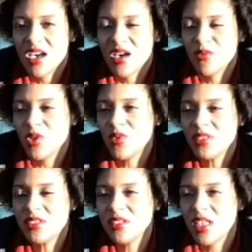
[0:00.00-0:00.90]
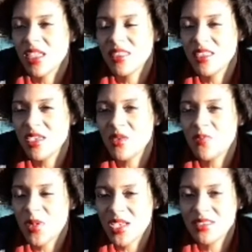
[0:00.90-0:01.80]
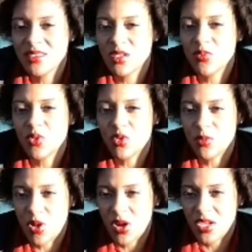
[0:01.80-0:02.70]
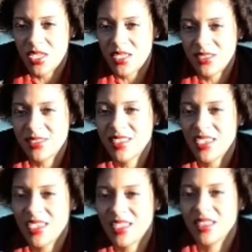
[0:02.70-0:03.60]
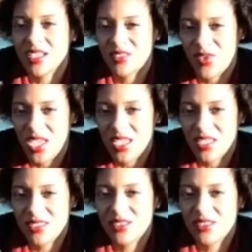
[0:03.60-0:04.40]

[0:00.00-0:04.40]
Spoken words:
We went to like the best pool parties in Las Vegas.